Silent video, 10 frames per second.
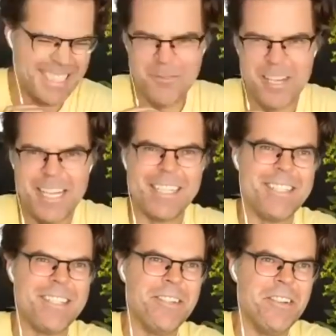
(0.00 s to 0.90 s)
week or
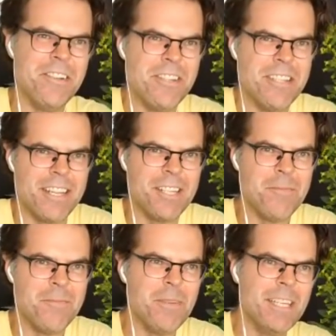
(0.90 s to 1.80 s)
two, she's going to
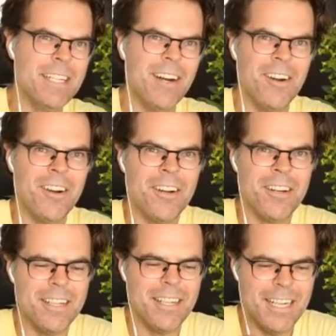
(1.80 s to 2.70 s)
be our